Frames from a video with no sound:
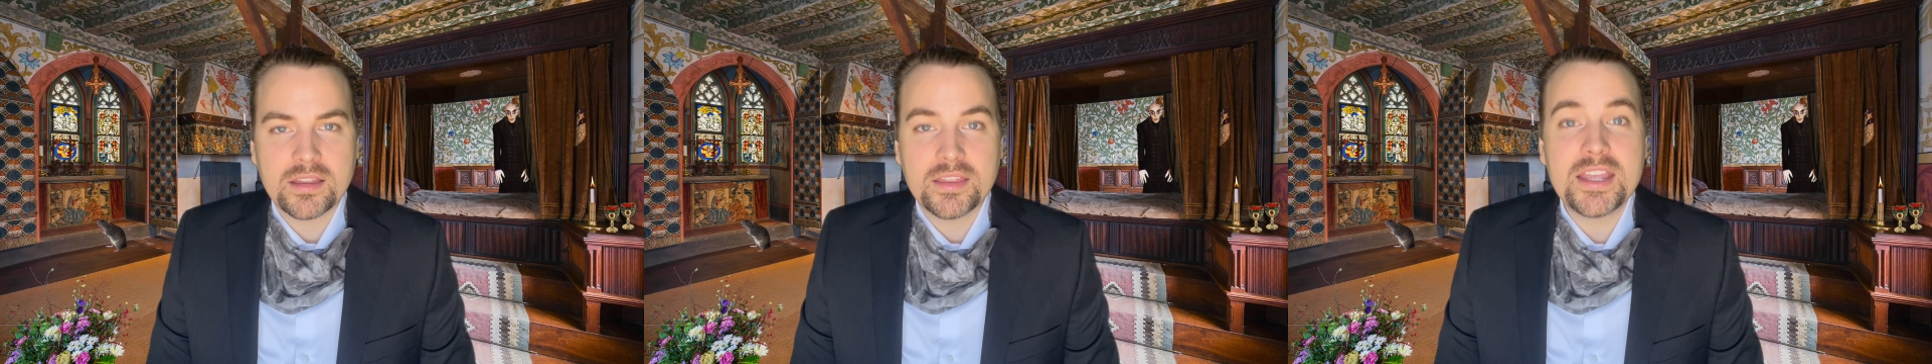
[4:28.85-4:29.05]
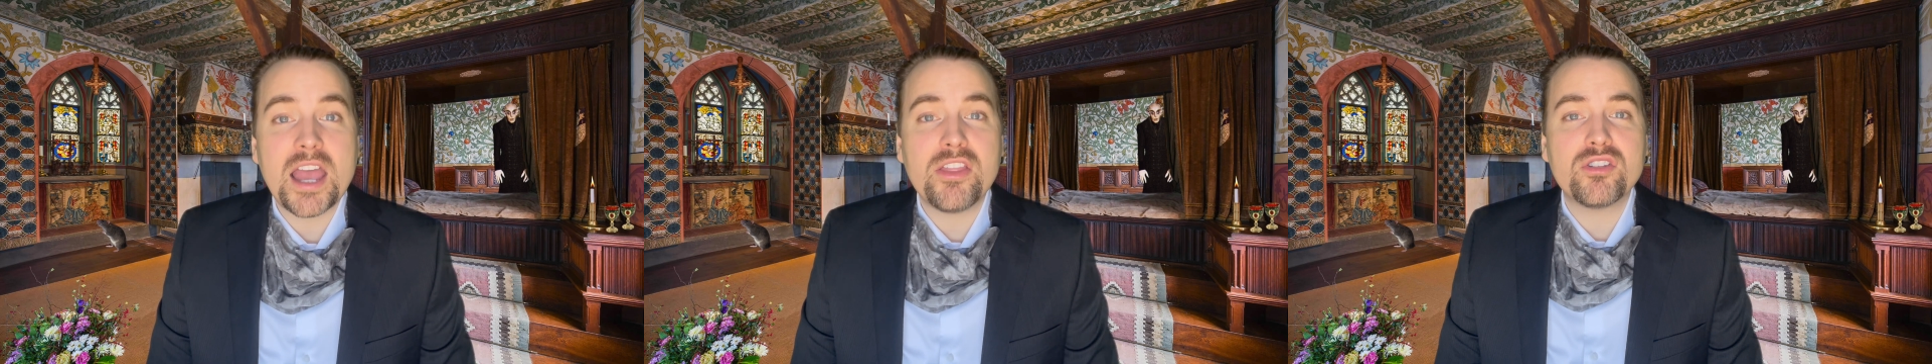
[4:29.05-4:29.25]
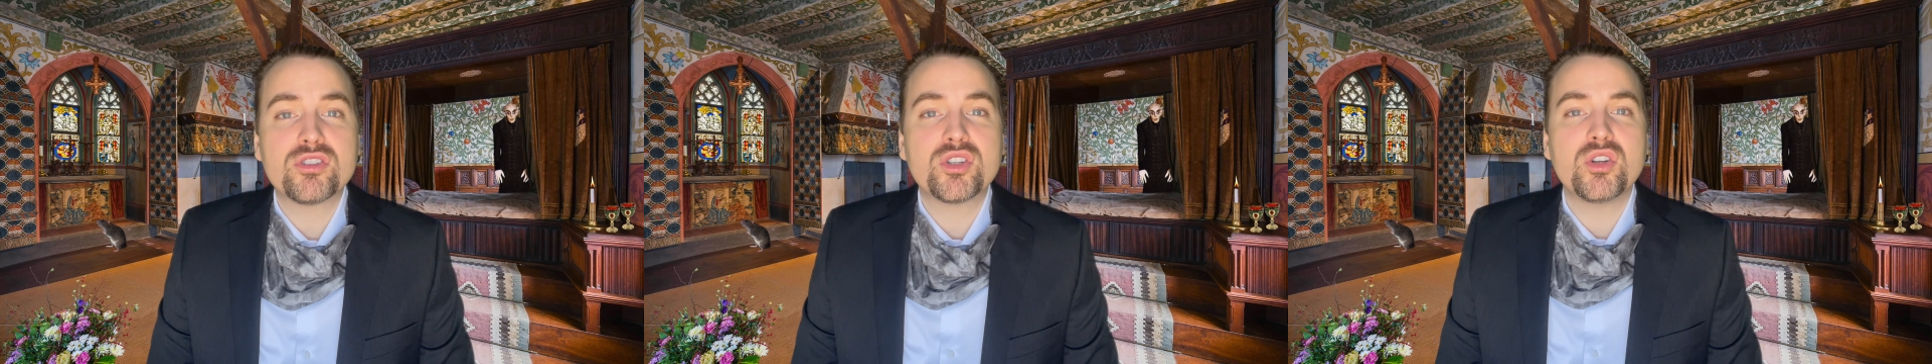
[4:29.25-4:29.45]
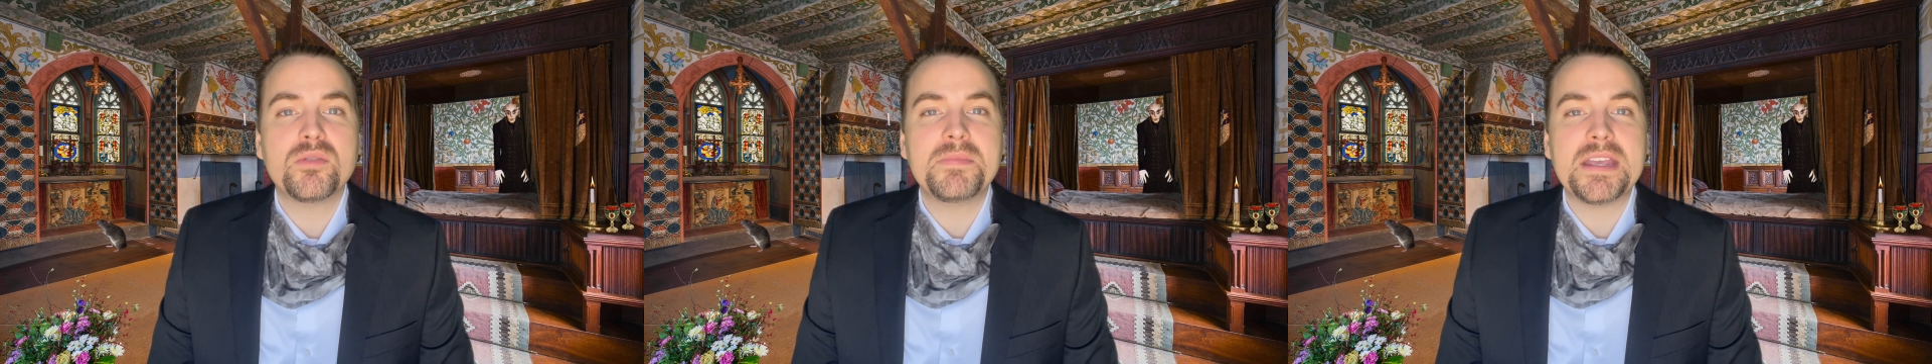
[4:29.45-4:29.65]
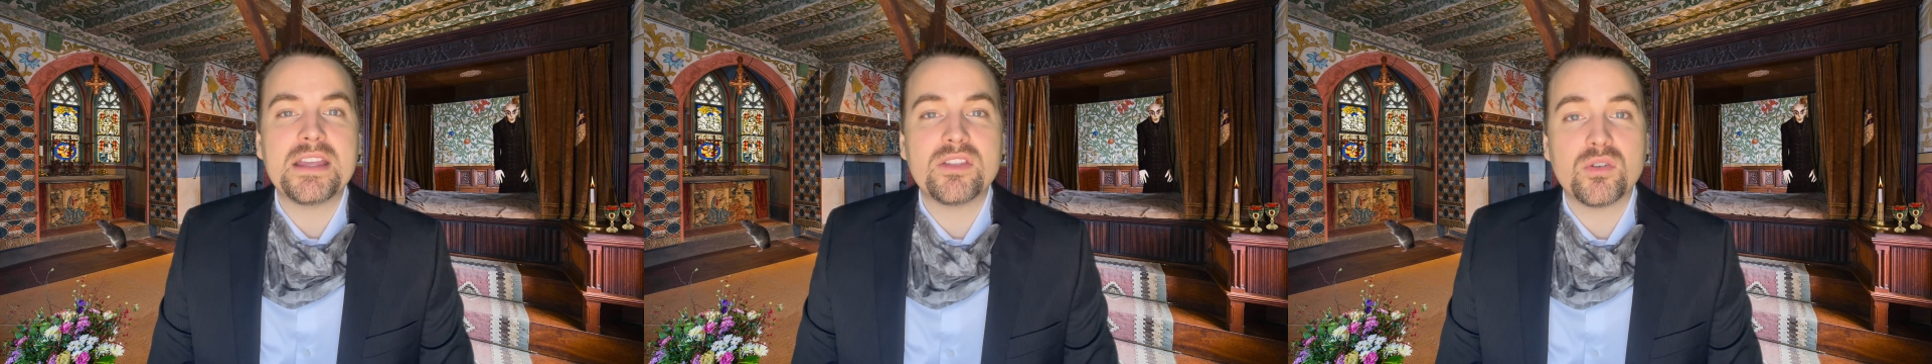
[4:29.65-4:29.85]
the other two
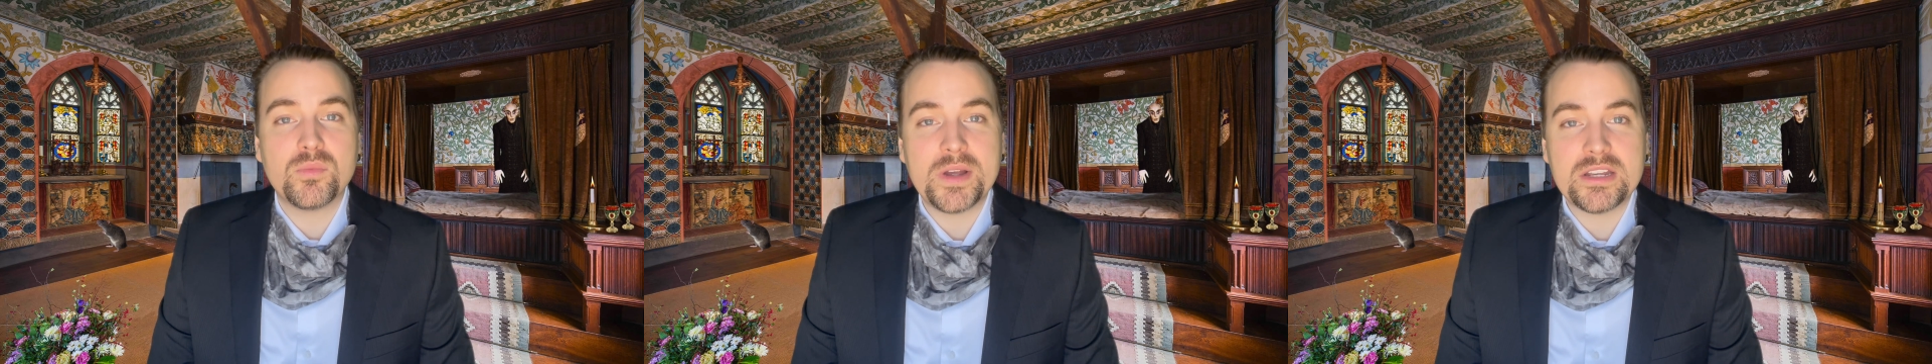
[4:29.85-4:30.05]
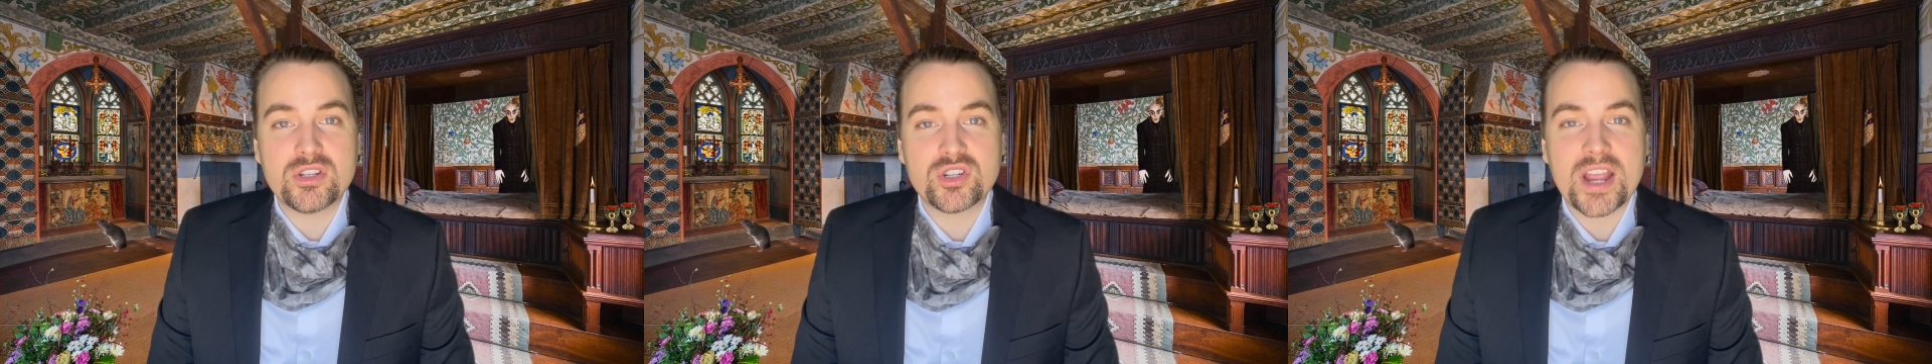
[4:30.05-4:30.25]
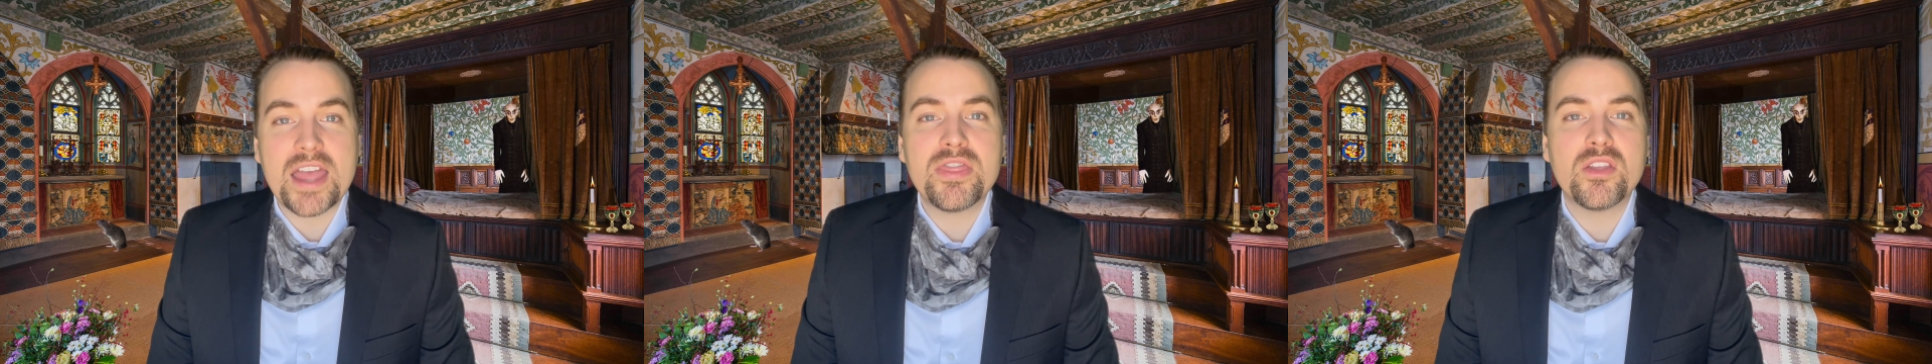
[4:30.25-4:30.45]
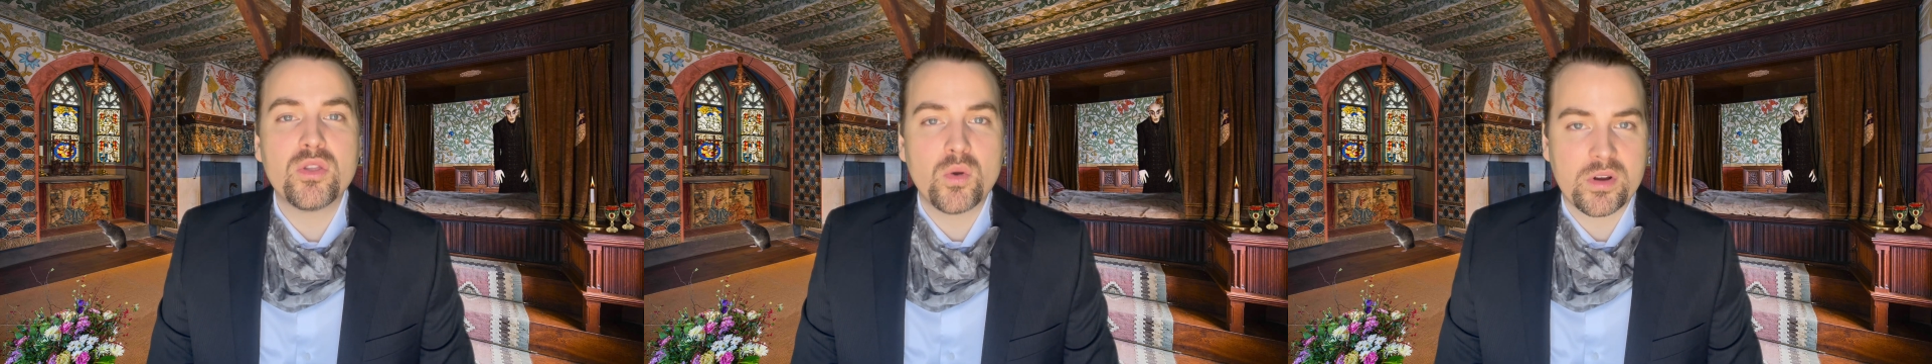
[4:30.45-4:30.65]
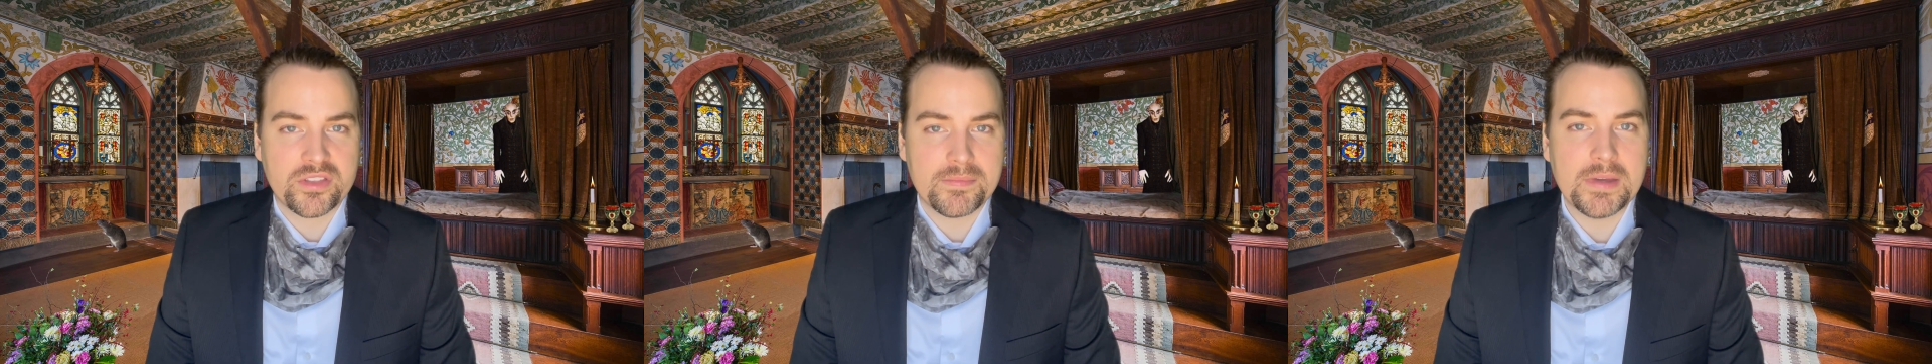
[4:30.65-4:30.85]
being The Witch and The
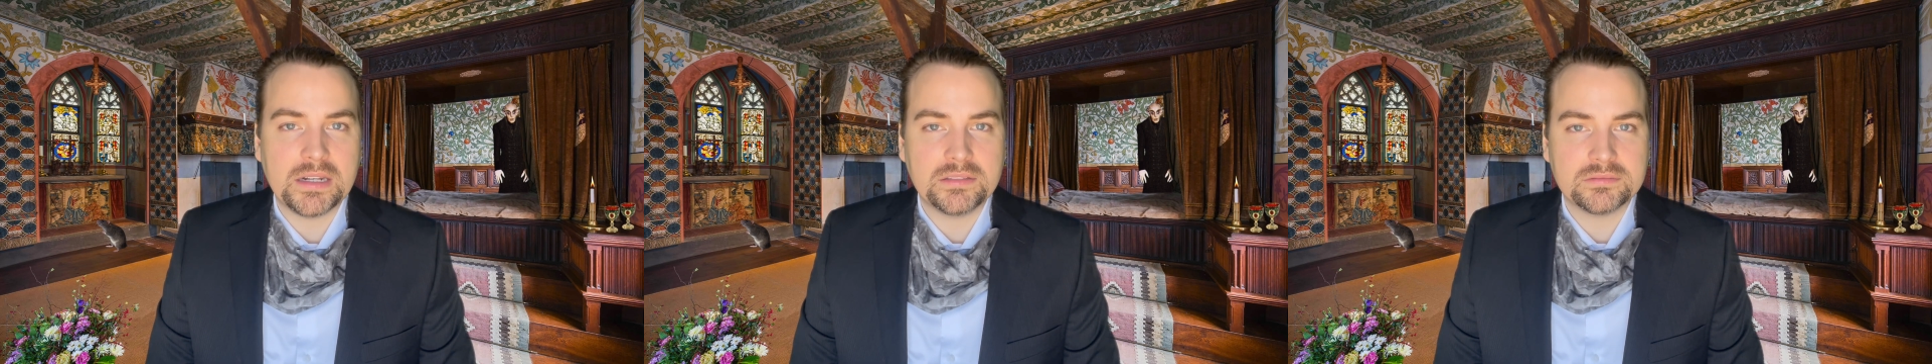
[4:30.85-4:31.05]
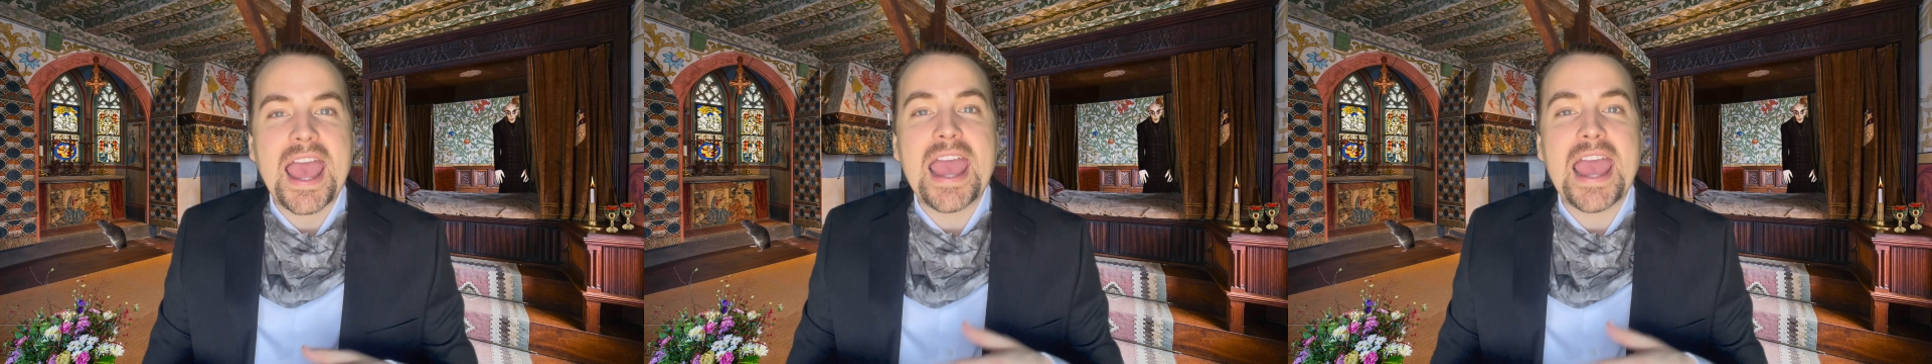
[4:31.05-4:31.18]
Northman.